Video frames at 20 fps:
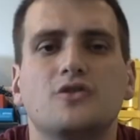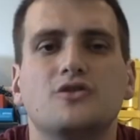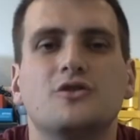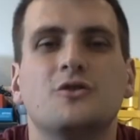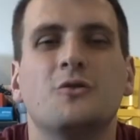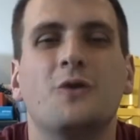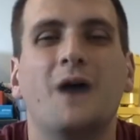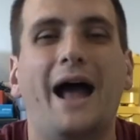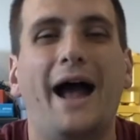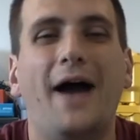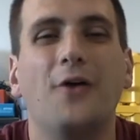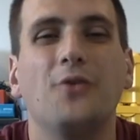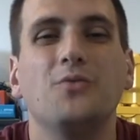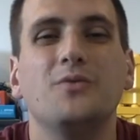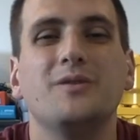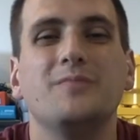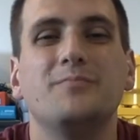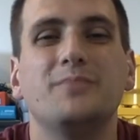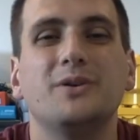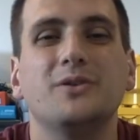So how do
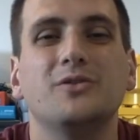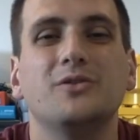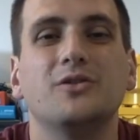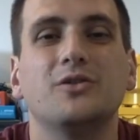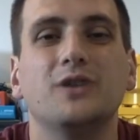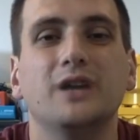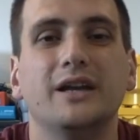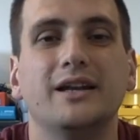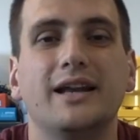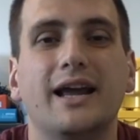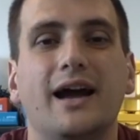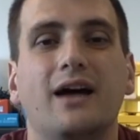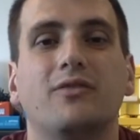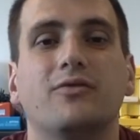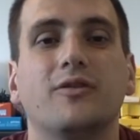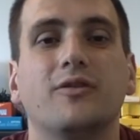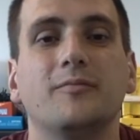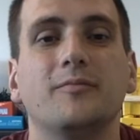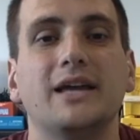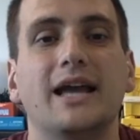we build grit now
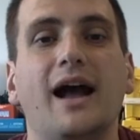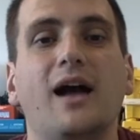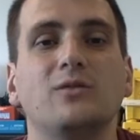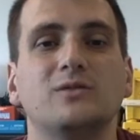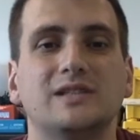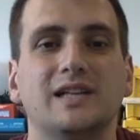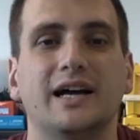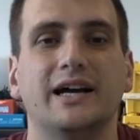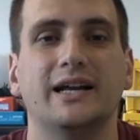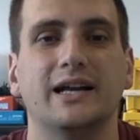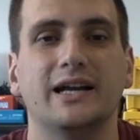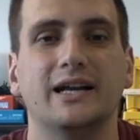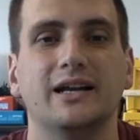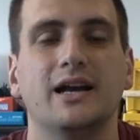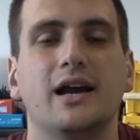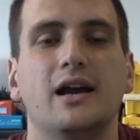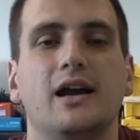from the outside in?